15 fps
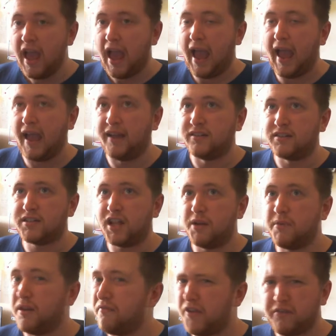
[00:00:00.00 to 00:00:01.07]
And it's going to
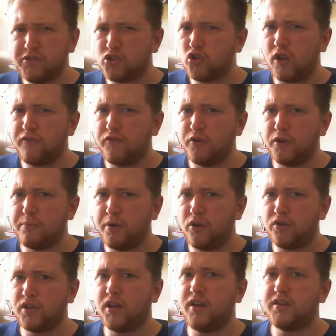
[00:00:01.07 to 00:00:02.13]
be a very straightforward
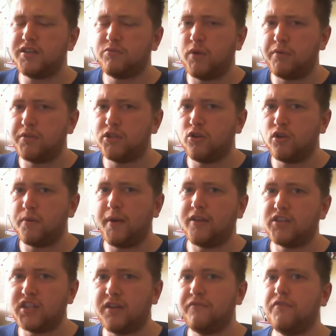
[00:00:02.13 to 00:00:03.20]
podcast where we talk about
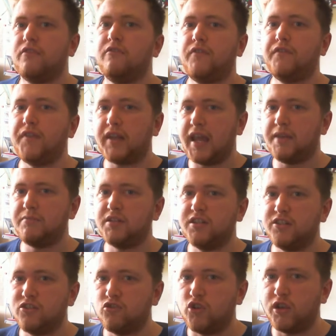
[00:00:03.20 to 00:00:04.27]
something within the games
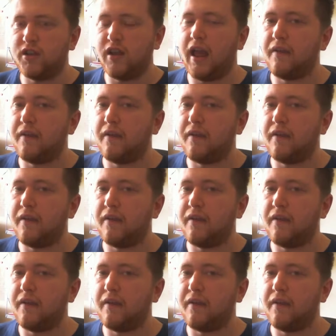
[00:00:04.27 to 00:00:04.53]
industry,